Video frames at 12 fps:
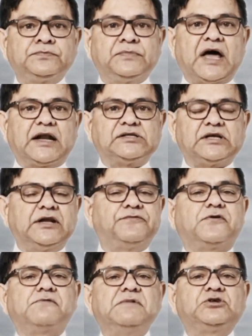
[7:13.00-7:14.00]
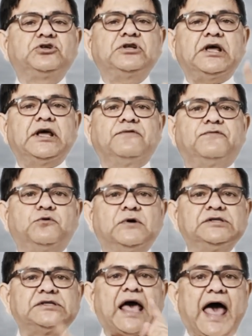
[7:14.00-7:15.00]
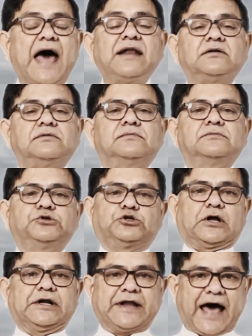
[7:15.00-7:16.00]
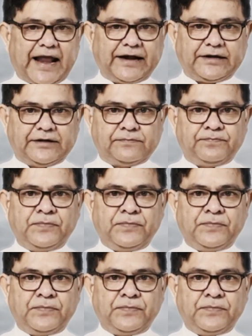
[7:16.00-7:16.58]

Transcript: that is information, influence, and solidarity.